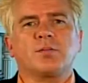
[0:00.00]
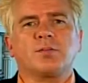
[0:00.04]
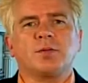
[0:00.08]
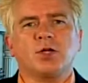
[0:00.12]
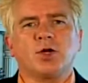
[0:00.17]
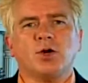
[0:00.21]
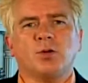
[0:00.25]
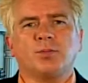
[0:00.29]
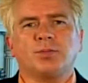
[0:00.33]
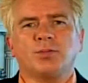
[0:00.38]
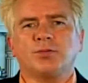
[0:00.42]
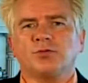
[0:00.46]
be
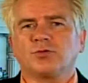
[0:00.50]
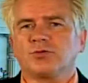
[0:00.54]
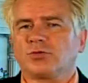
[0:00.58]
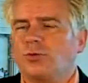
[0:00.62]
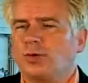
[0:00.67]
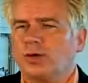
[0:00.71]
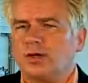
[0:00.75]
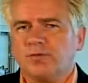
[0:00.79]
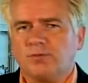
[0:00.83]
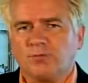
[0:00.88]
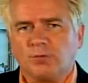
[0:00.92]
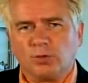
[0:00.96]
open
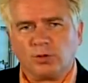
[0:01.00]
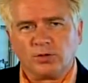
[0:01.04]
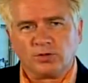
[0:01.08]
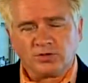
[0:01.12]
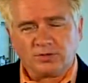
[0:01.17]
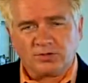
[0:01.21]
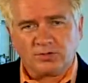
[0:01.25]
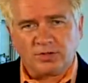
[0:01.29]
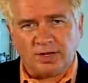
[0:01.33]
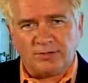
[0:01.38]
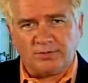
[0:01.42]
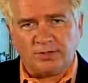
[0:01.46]

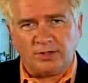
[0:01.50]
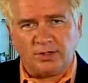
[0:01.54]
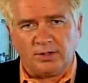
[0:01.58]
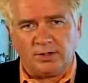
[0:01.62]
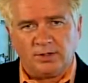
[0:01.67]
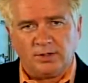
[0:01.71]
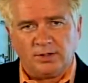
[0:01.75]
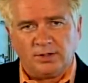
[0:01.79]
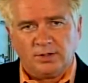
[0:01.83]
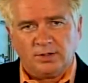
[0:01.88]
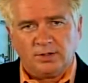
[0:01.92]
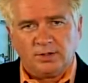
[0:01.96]
24/7.
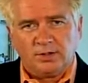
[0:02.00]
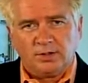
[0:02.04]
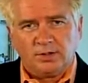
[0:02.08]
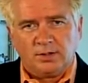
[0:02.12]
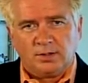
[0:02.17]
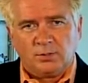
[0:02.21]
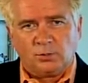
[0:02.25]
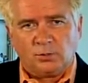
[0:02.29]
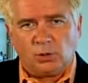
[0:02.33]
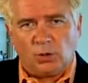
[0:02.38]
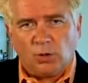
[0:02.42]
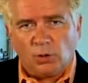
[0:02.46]

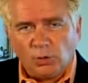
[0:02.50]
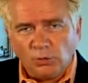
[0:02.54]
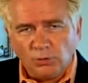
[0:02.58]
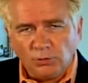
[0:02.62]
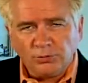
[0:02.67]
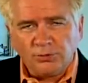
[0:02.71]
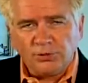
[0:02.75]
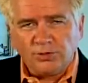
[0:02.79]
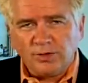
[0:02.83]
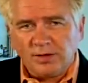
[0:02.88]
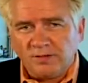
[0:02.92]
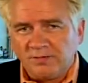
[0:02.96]
We'll
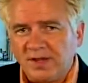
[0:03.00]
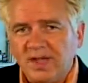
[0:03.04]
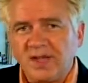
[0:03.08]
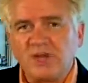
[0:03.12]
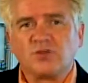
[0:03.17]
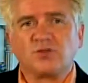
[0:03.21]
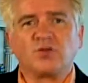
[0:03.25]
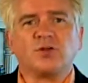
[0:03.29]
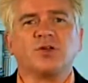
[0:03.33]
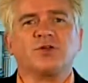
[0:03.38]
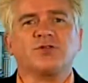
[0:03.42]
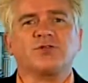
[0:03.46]
hold
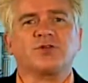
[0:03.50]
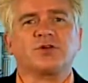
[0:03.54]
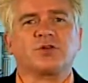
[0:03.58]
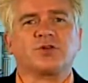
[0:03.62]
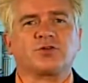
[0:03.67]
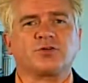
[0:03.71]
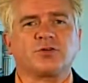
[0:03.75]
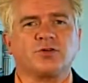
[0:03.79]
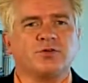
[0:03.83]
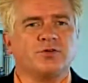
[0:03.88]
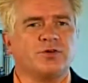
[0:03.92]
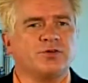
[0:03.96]
evangelistic
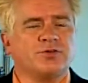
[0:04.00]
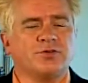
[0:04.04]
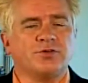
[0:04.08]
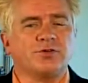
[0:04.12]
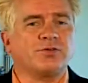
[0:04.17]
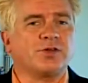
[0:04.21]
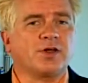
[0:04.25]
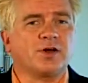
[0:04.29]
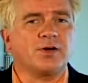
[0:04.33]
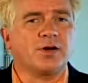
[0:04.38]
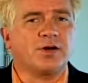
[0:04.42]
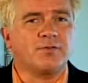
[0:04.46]

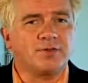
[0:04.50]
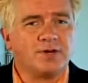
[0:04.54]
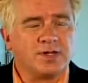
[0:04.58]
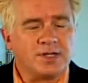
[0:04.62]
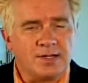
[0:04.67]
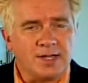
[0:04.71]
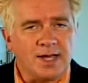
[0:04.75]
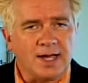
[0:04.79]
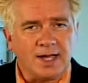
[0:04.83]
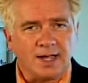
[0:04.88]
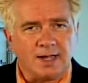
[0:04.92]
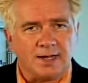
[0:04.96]
services there every
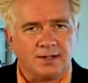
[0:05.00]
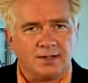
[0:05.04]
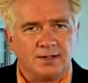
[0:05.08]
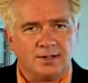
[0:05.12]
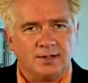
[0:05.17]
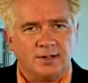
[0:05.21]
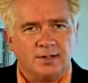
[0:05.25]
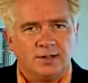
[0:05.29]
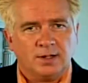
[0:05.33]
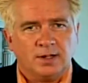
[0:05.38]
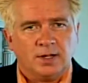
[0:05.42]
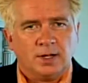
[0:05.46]
day.
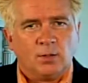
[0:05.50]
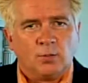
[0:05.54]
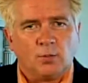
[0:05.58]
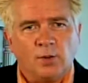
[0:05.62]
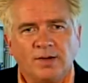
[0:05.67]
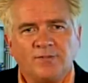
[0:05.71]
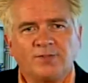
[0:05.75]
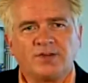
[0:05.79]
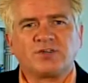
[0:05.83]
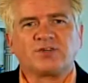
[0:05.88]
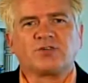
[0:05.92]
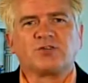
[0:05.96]
We'll
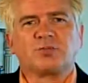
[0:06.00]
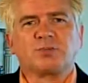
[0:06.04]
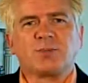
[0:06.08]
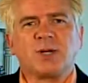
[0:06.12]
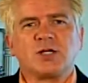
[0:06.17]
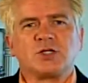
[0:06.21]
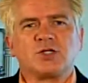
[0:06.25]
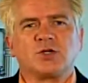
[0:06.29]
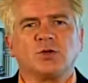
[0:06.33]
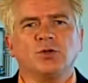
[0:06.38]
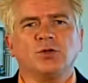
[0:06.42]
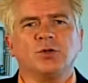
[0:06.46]
have a
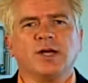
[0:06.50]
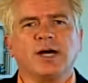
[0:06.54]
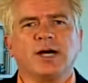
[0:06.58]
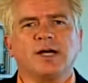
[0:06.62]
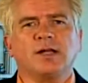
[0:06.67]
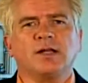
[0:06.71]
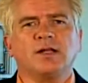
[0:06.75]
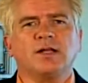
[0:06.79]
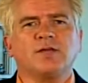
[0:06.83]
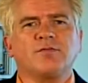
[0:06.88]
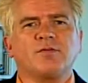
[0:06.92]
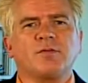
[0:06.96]
special
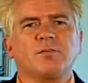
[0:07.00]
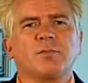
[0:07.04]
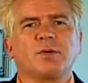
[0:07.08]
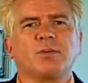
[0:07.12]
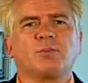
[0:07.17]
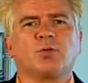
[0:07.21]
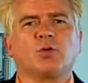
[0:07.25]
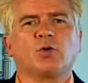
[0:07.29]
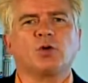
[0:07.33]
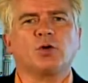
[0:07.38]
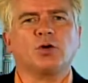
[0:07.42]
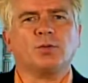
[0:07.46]
9/11
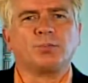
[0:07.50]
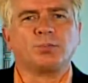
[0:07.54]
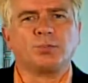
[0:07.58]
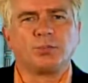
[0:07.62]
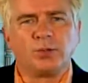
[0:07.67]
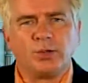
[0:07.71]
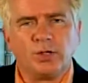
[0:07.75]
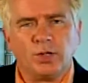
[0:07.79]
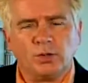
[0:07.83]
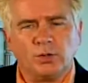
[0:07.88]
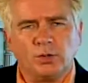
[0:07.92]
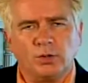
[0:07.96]
memorial
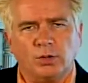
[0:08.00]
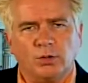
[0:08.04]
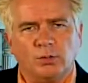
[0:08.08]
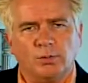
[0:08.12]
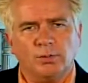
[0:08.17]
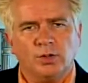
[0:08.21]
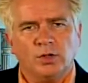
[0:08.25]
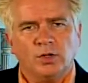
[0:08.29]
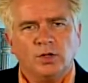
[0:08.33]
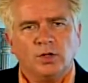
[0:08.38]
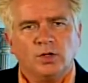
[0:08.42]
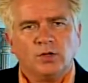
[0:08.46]
prayer room
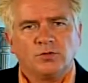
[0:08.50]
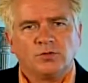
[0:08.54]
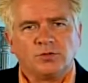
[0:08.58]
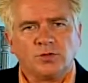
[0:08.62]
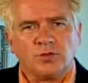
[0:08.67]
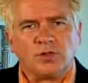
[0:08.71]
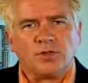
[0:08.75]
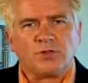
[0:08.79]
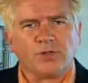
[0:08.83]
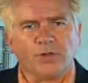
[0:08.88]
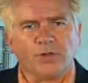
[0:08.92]
so that